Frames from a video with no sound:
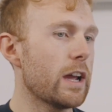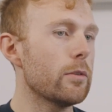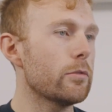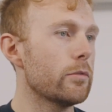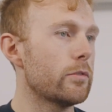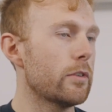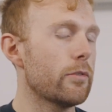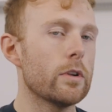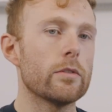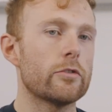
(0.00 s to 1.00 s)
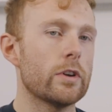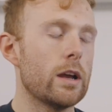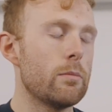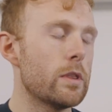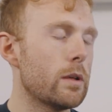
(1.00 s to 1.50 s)
council's different. I was
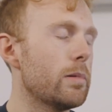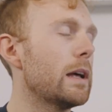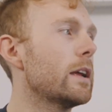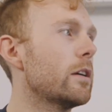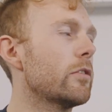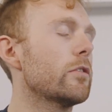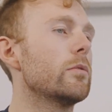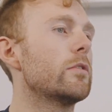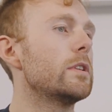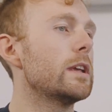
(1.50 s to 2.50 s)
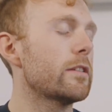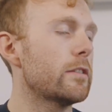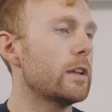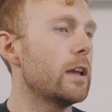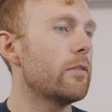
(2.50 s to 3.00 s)
chatting with a planning consultant
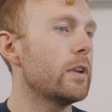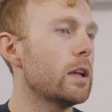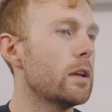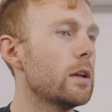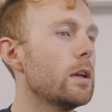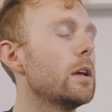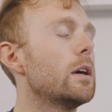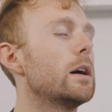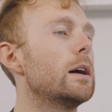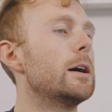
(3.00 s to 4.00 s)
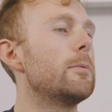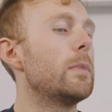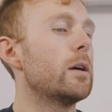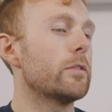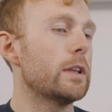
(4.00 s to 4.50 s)
yesterday evening. I
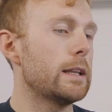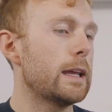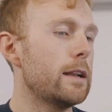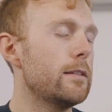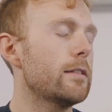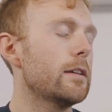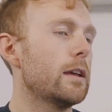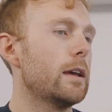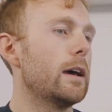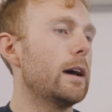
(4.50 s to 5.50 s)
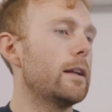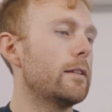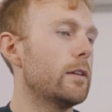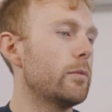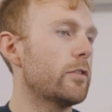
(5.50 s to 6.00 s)
was in Kent.
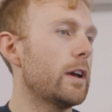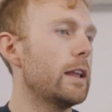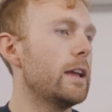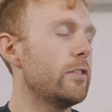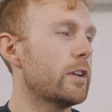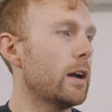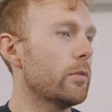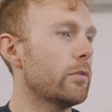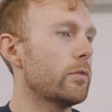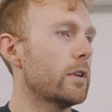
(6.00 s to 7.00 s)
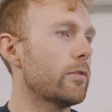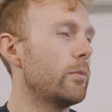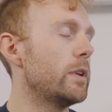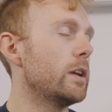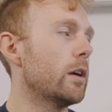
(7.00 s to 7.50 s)
And he was saying that each council's different
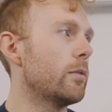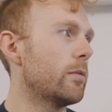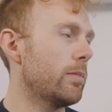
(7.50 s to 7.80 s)
when you go to